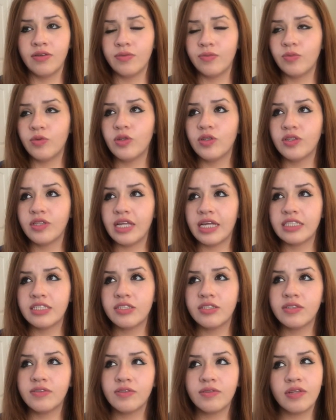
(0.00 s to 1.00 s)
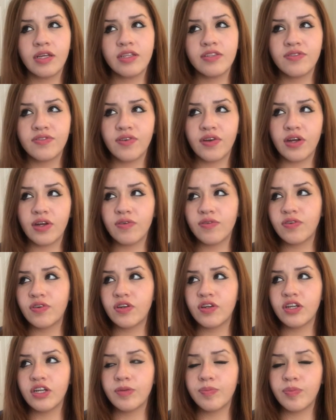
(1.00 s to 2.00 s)
well, that's as far
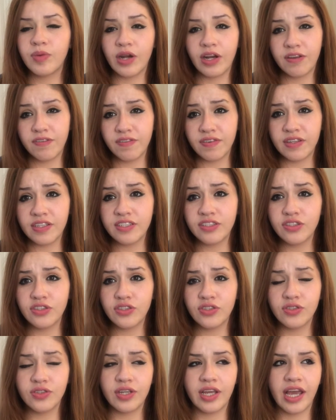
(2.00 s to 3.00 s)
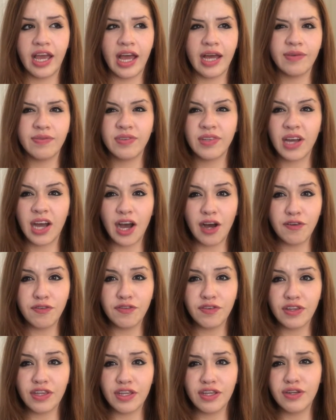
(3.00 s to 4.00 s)
for breakfast. Usually I have
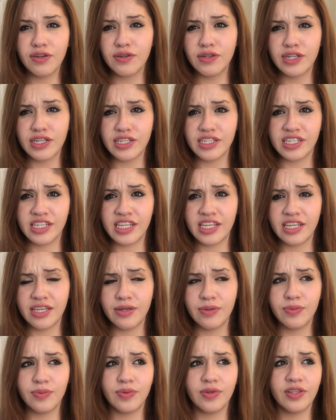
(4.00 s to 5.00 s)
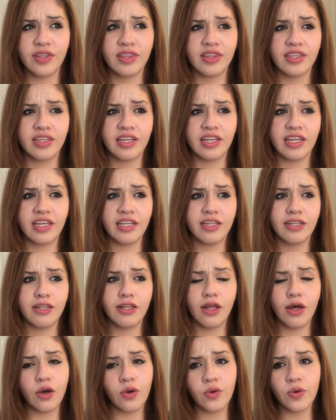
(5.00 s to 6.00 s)
coffee or tea with a
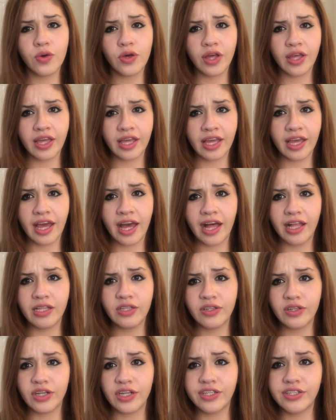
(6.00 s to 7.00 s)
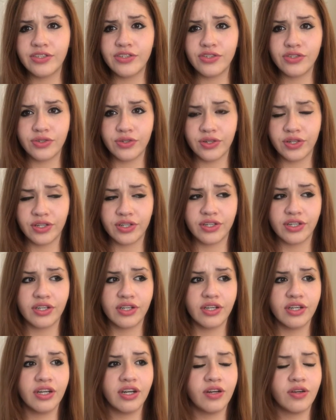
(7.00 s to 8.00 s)
low calorie
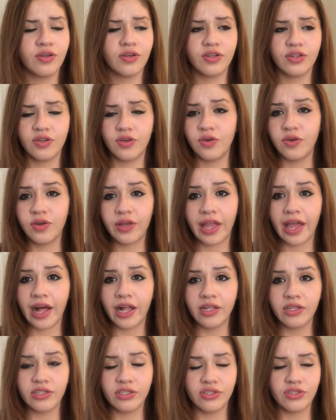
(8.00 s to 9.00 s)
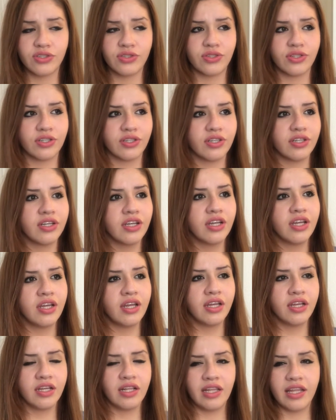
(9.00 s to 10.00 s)
sugar or no calorie sugar,
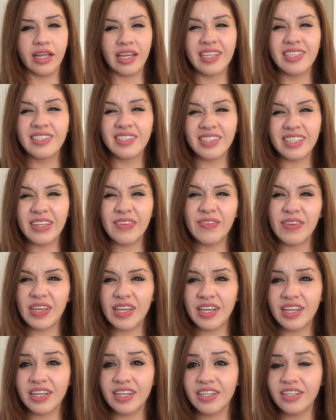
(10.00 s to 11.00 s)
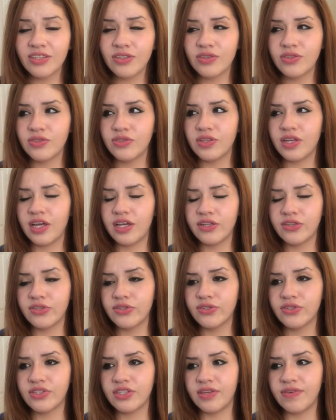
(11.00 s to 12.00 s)
like stevia. Usually I
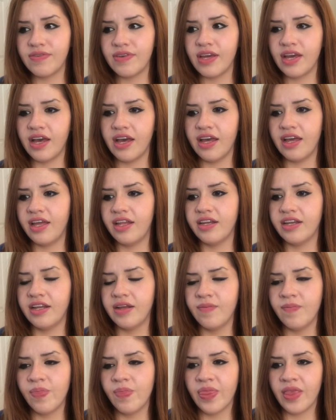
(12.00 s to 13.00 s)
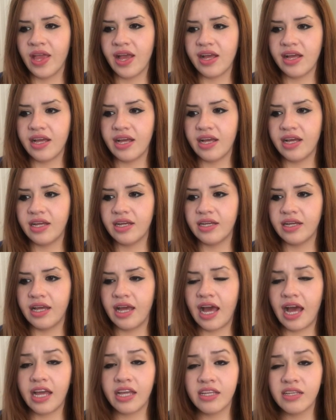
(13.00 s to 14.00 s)
use stevia, and
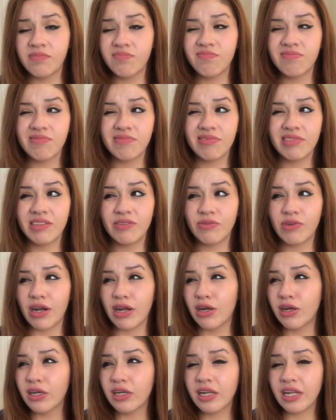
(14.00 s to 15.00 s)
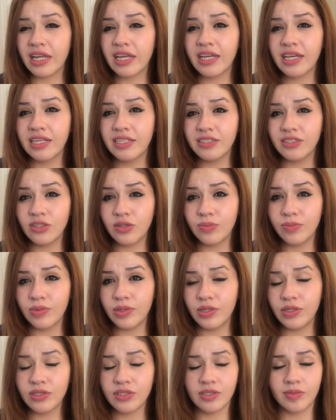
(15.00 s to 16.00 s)
I rarely get some
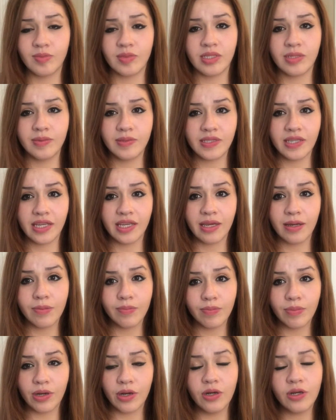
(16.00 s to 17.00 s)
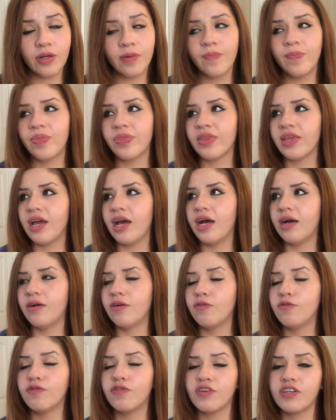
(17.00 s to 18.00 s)
milk. Sometimes I get milk.
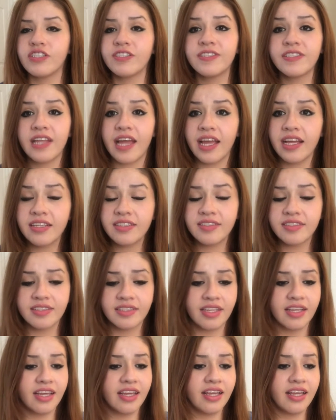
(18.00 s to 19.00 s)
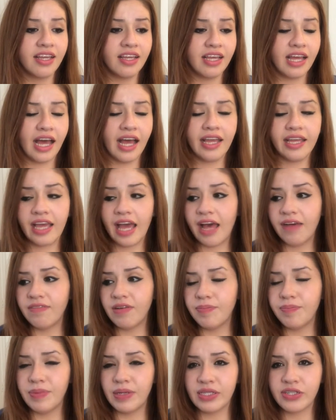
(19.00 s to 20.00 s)
For snacks, I have
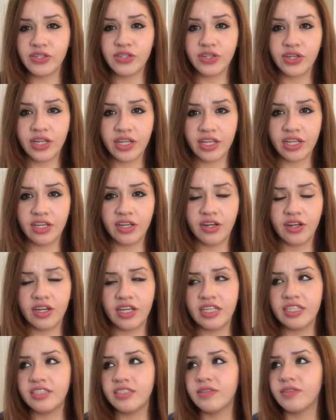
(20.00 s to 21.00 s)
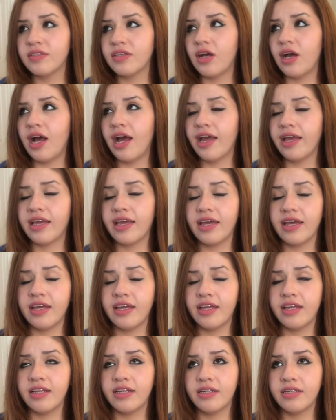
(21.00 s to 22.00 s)
a picture here. Is I
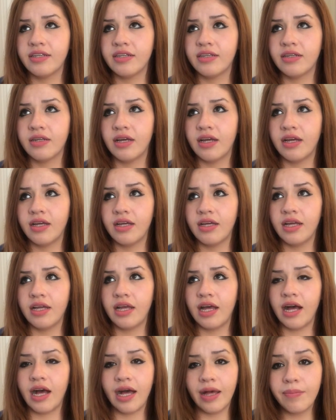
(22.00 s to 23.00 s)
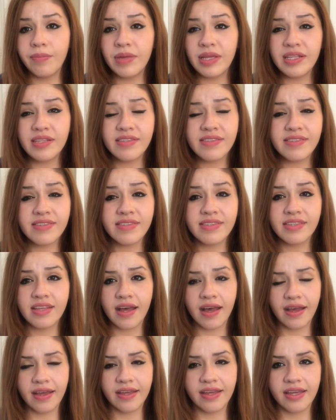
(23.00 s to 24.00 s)
get almonds,
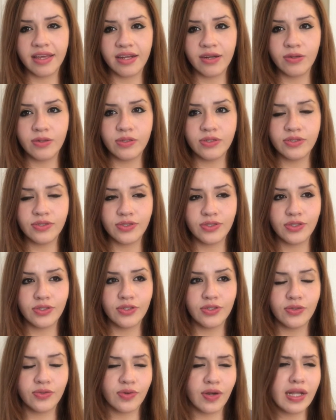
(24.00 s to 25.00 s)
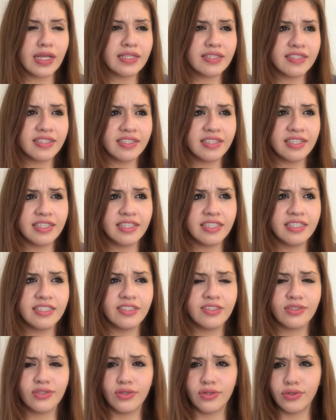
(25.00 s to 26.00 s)
I get also
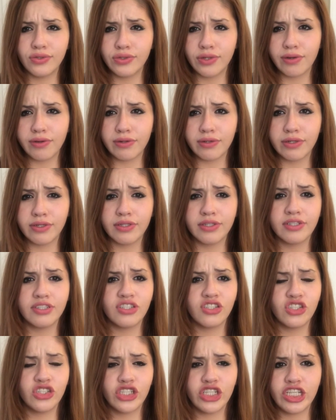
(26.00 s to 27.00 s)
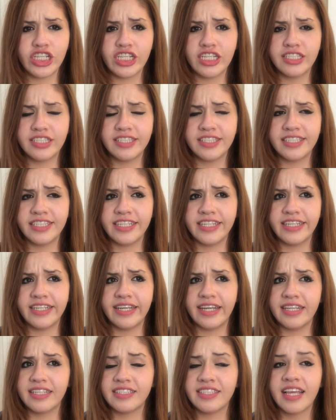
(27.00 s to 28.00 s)
raisins, yogurt, cheese
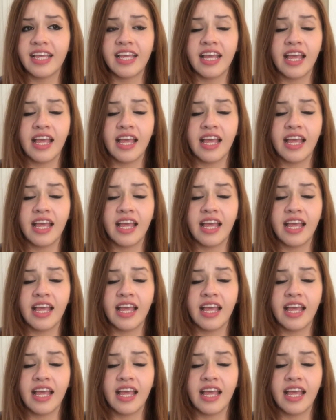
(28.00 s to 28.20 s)
sticks,